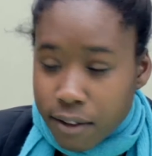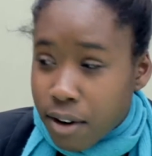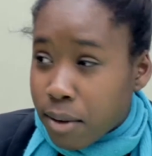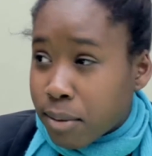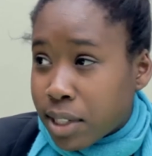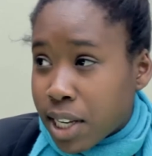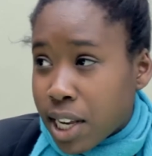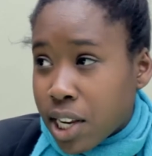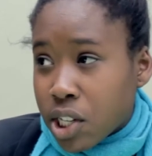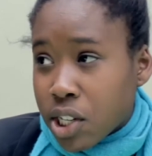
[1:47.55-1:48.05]

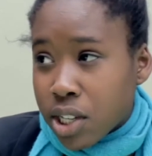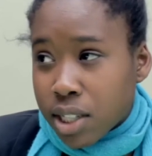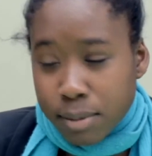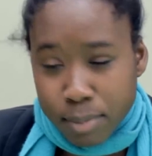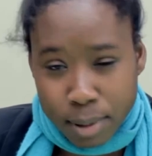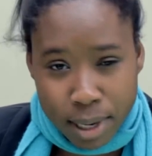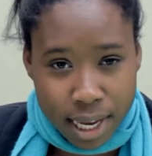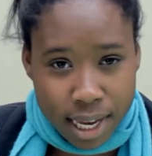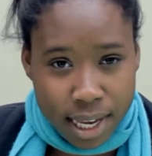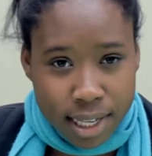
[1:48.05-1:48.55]
from teachers,
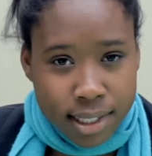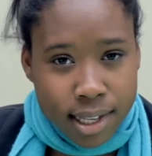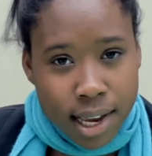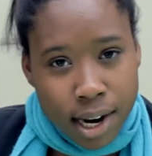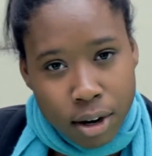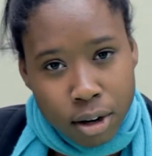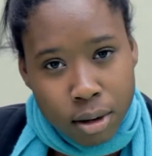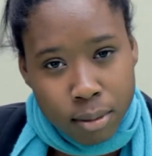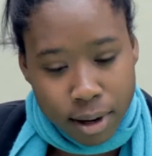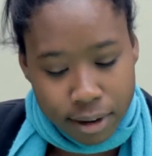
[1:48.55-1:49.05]
peers,
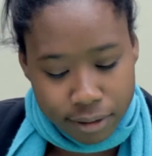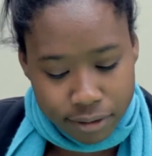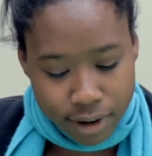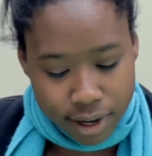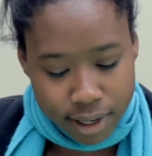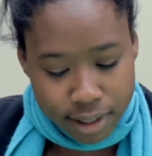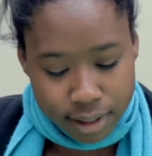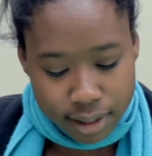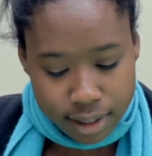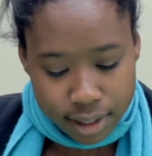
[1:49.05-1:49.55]
and all my
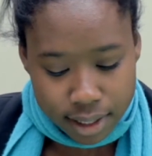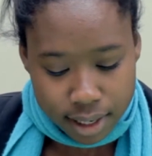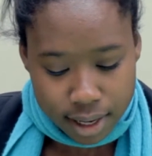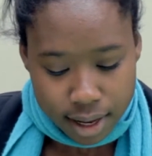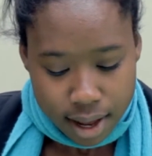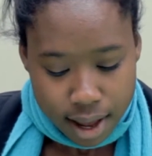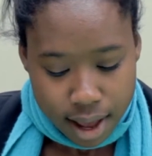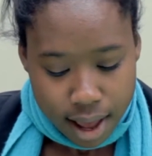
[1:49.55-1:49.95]
friends.